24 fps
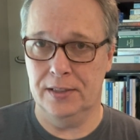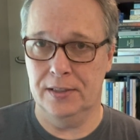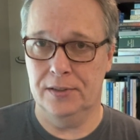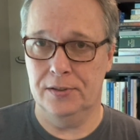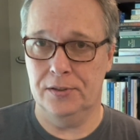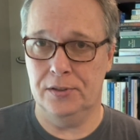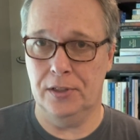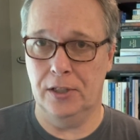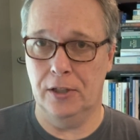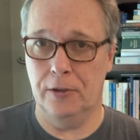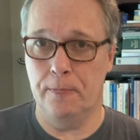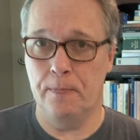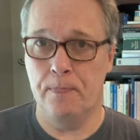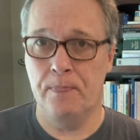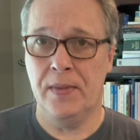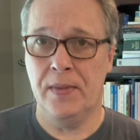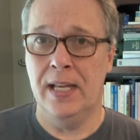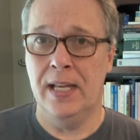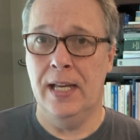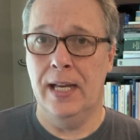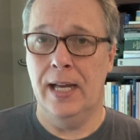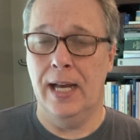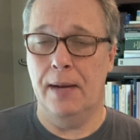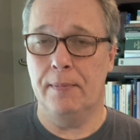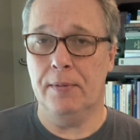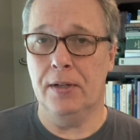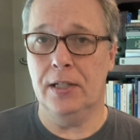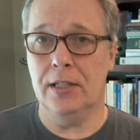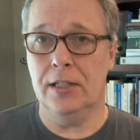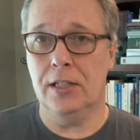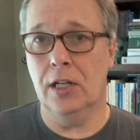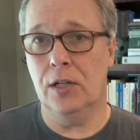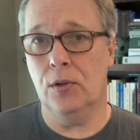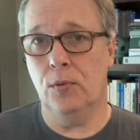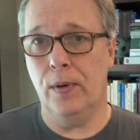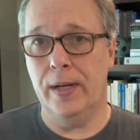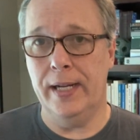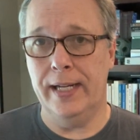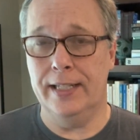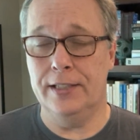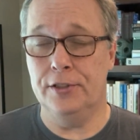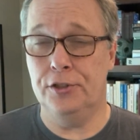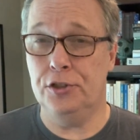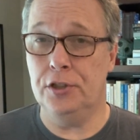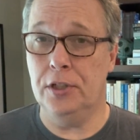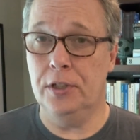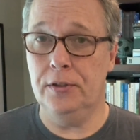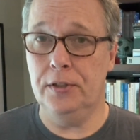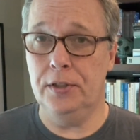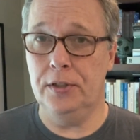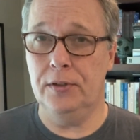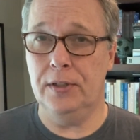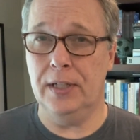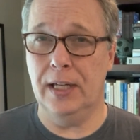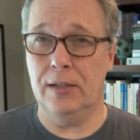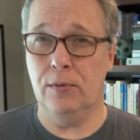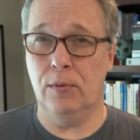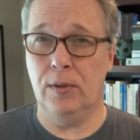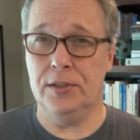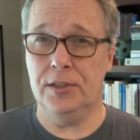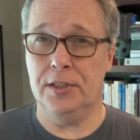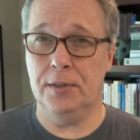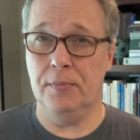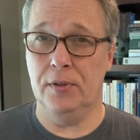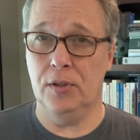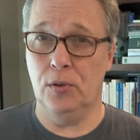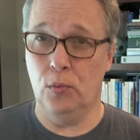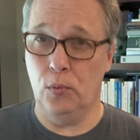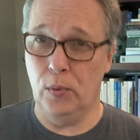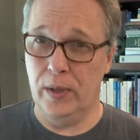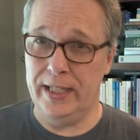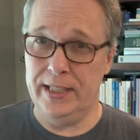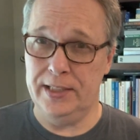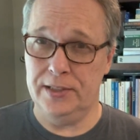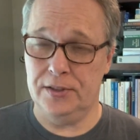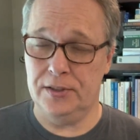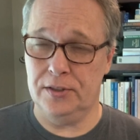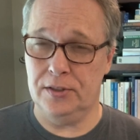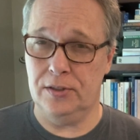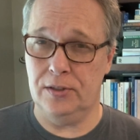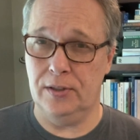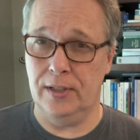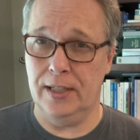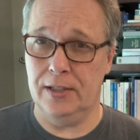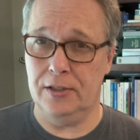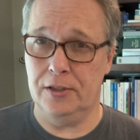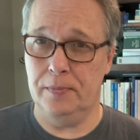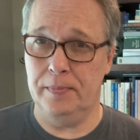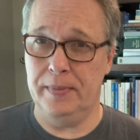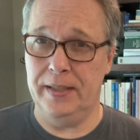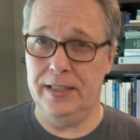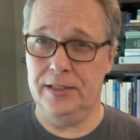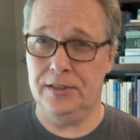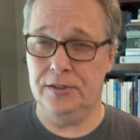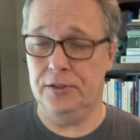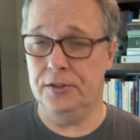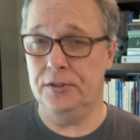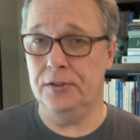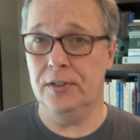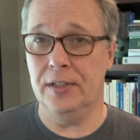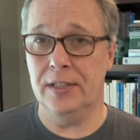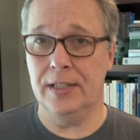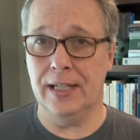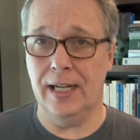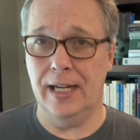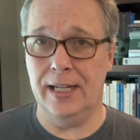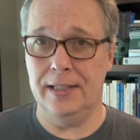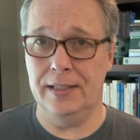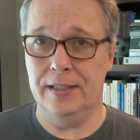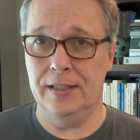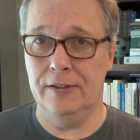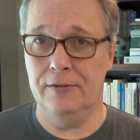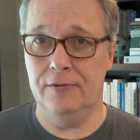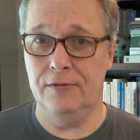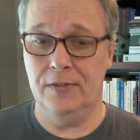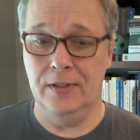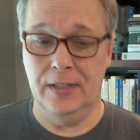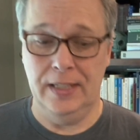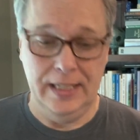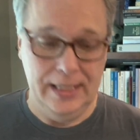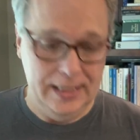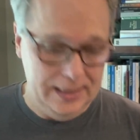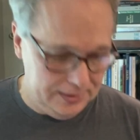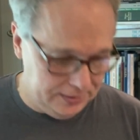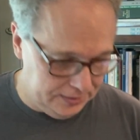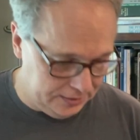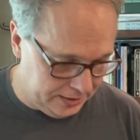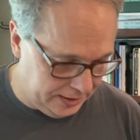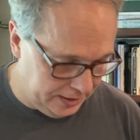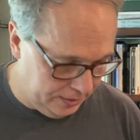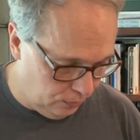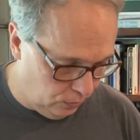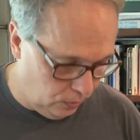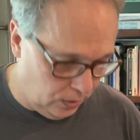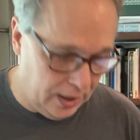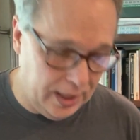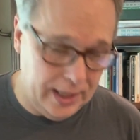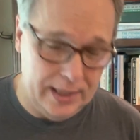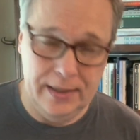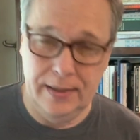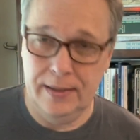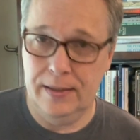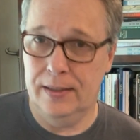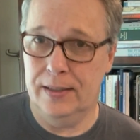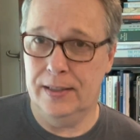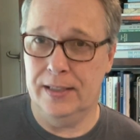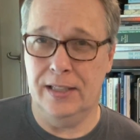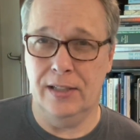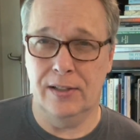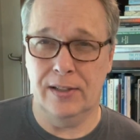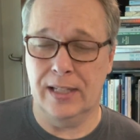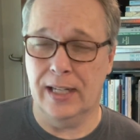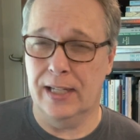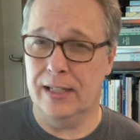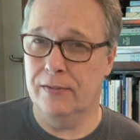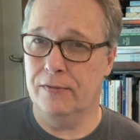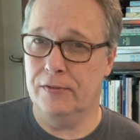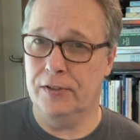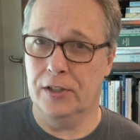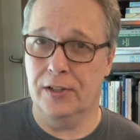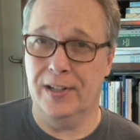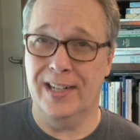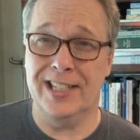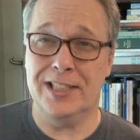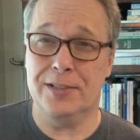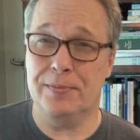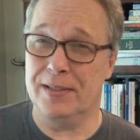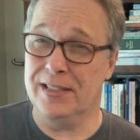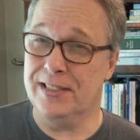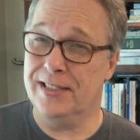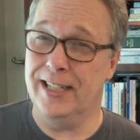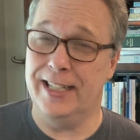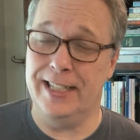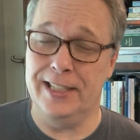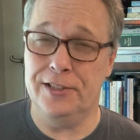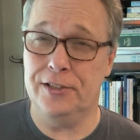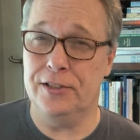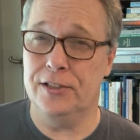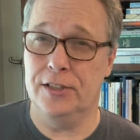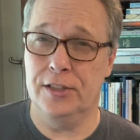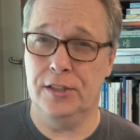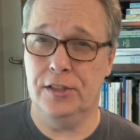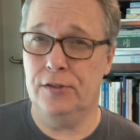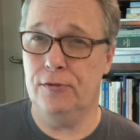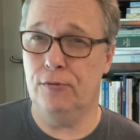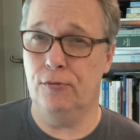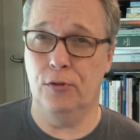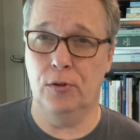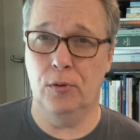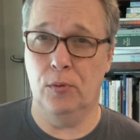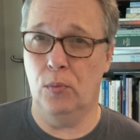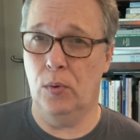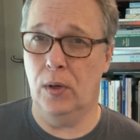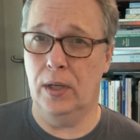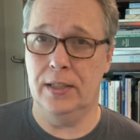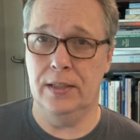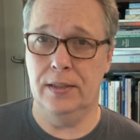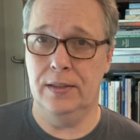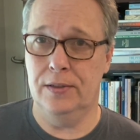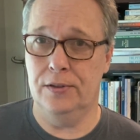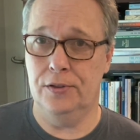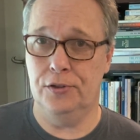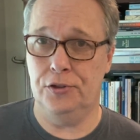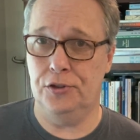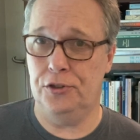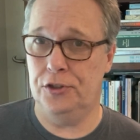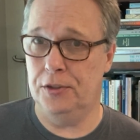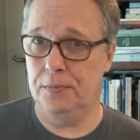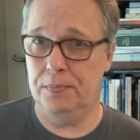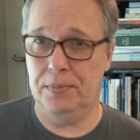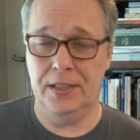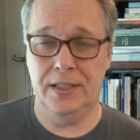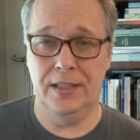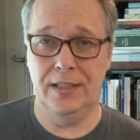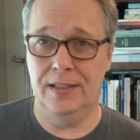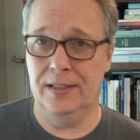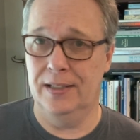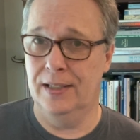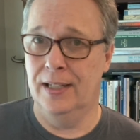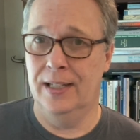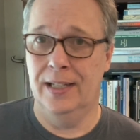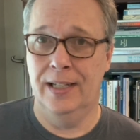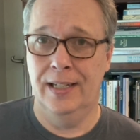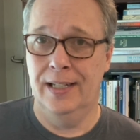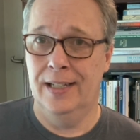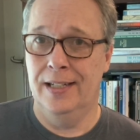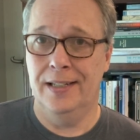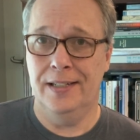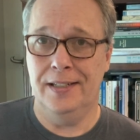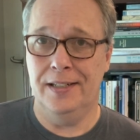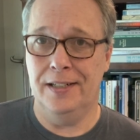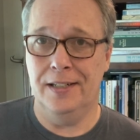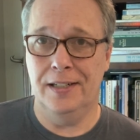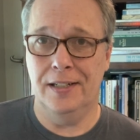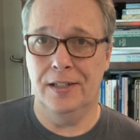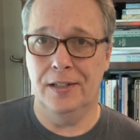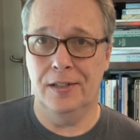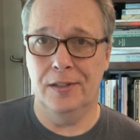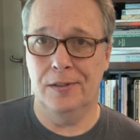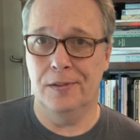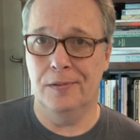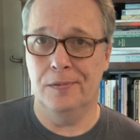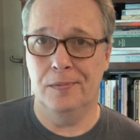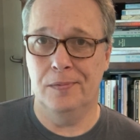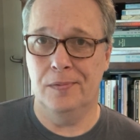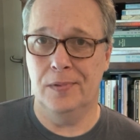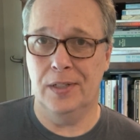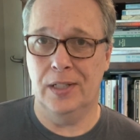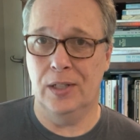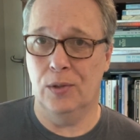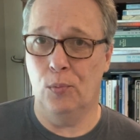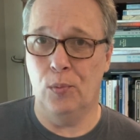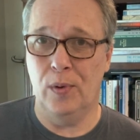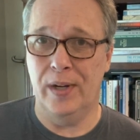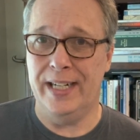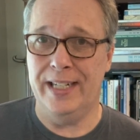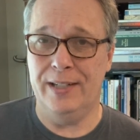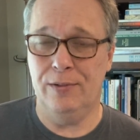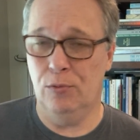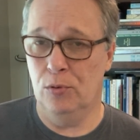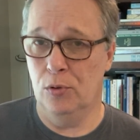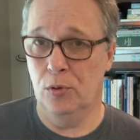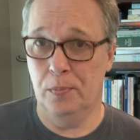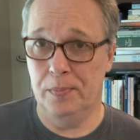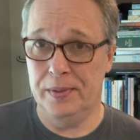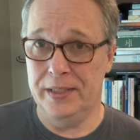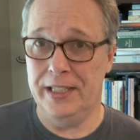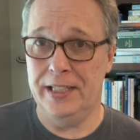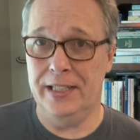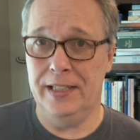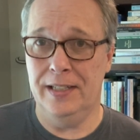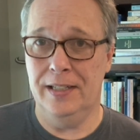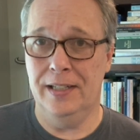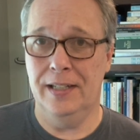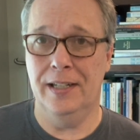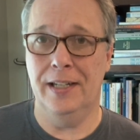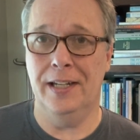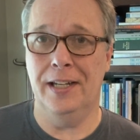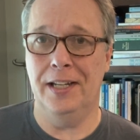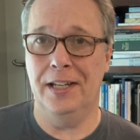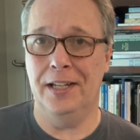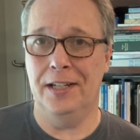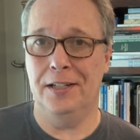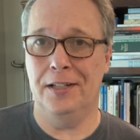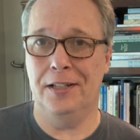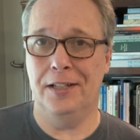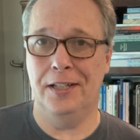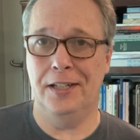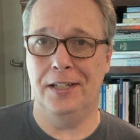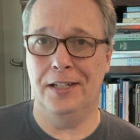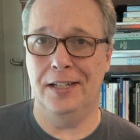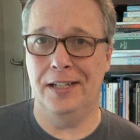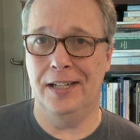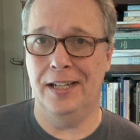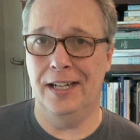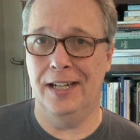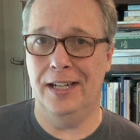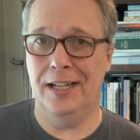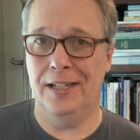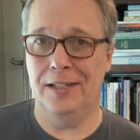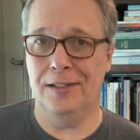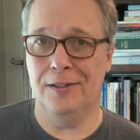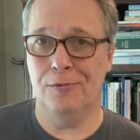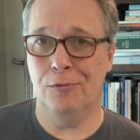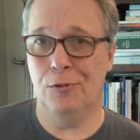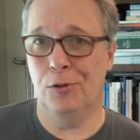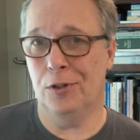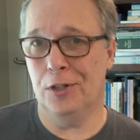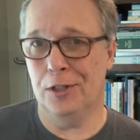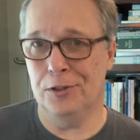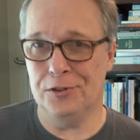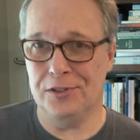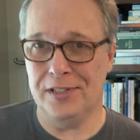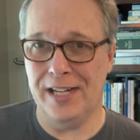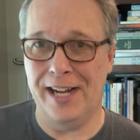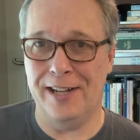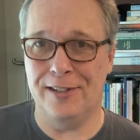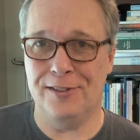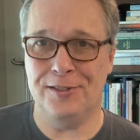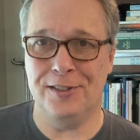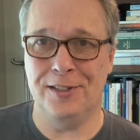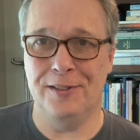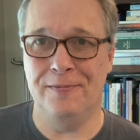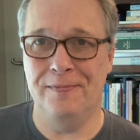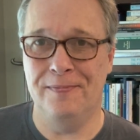So I'm going to cut away and show you kind of what some of the weights turn out to be, so you can kind of see what, kind of your expectations for what shipping, the weight will be, and then we'll close it out. So.